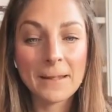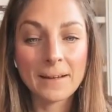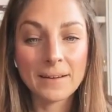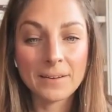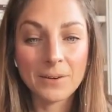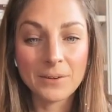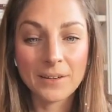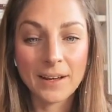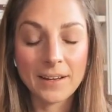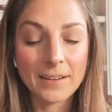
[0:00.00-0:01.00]
I gotta go
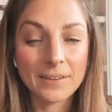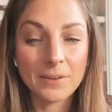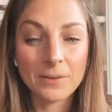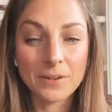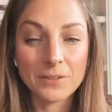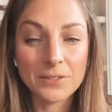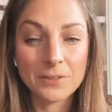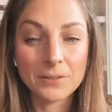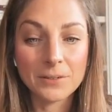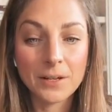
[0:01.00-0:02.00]
there
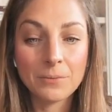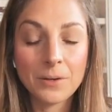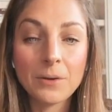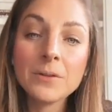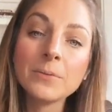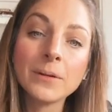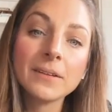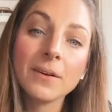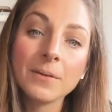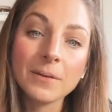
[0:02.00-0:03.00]
too. And we always wanted
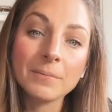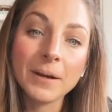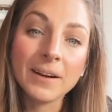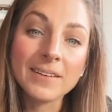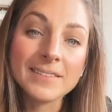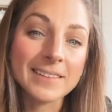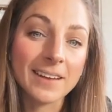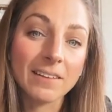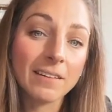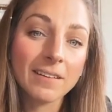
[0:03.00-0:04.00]
to go to Paris
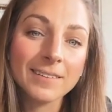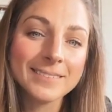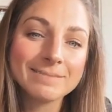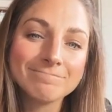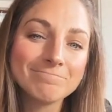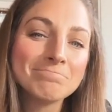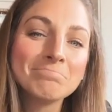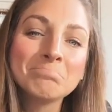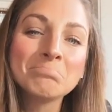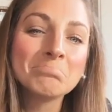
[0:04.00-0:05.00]
together.
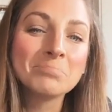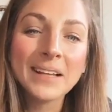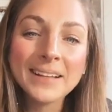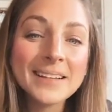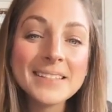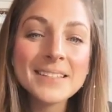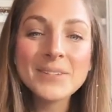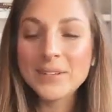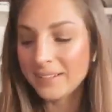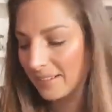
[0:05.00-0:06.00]
Let's
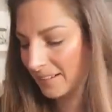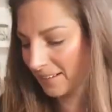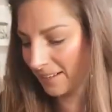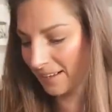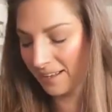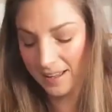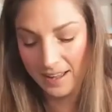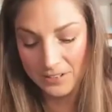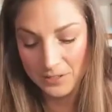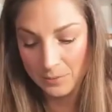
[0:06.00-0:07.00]
do it.
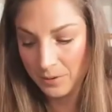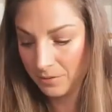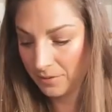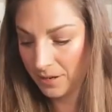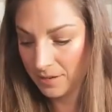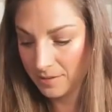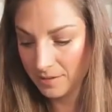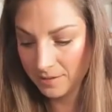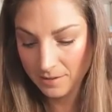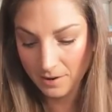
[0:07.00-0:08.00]
I just want to read
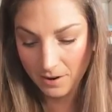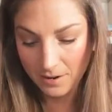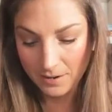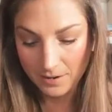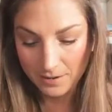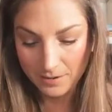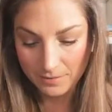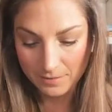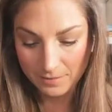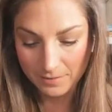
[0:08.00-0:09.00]
these cards,
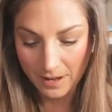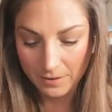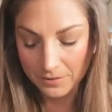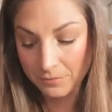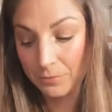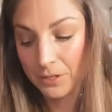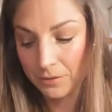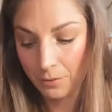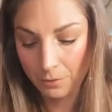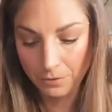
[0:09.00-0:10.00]
or not read
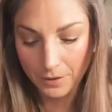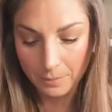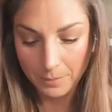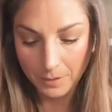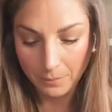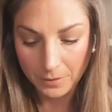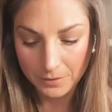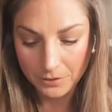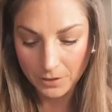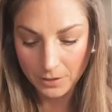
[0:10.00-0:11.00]
the whole thing, but I
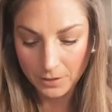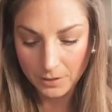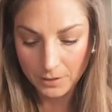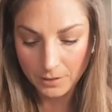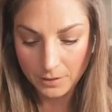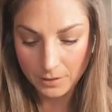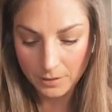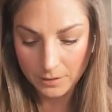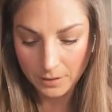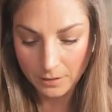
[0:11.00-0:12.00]
want to
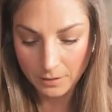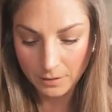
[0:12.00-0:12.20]
just get